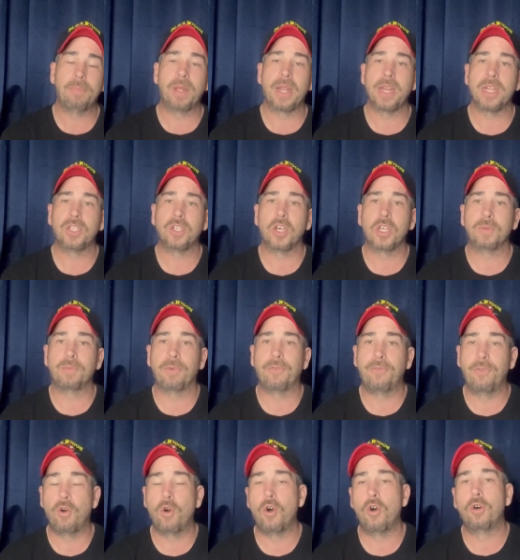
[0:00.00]
plenty of times
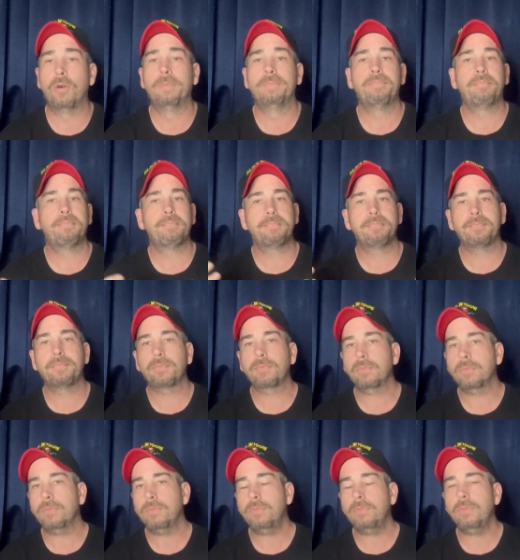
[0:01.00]
before,
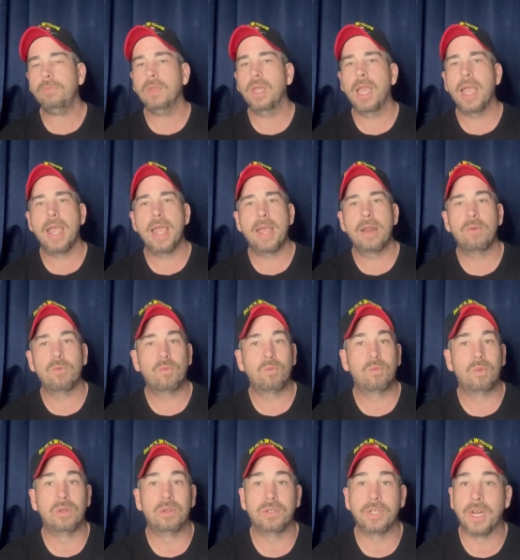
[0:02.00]
and,
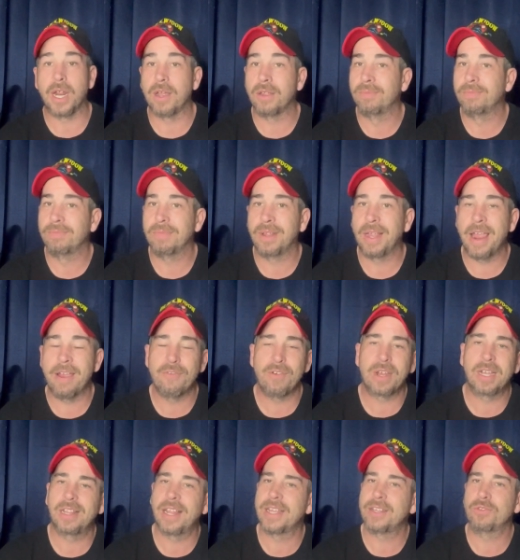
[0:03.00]
well, you know, every
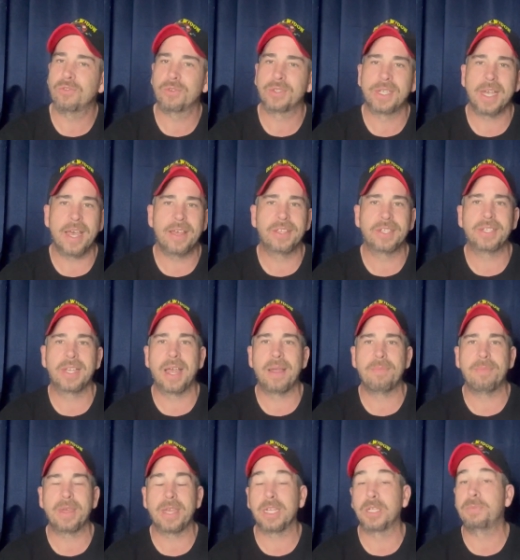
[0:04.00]
collector will say the same
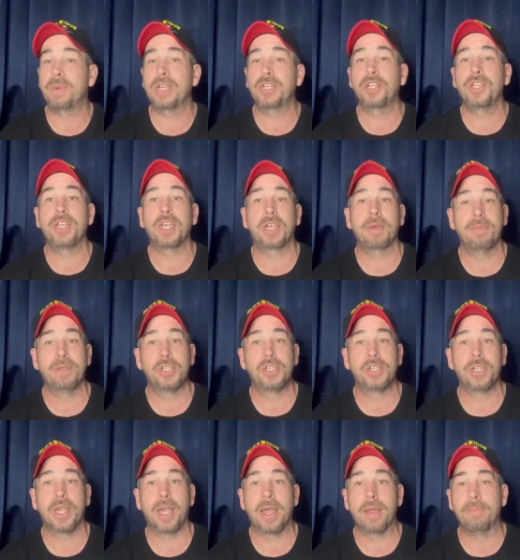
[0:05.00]
thing, especially in the
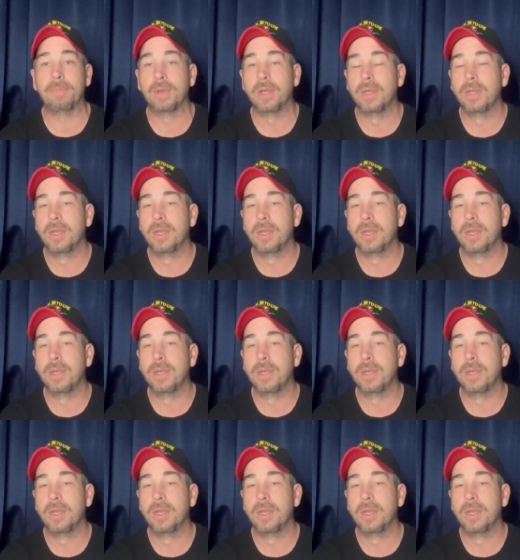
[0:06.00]
commission game.